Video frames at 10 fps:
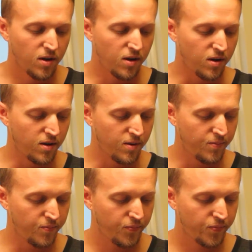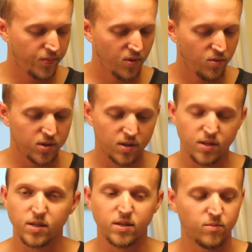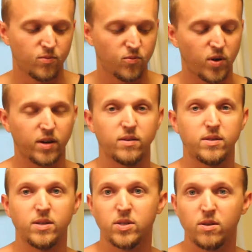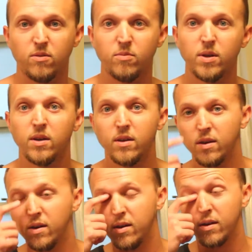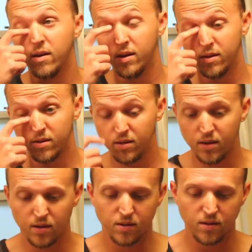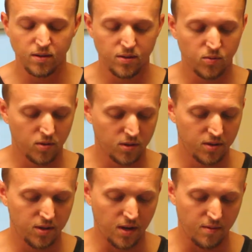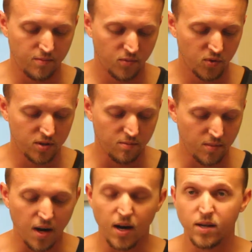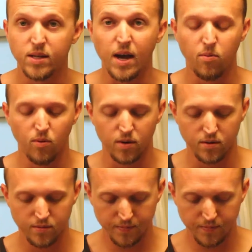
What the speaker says: we're just going to take some regular dish soap and go ahead and clean this one good time with some hot tap water.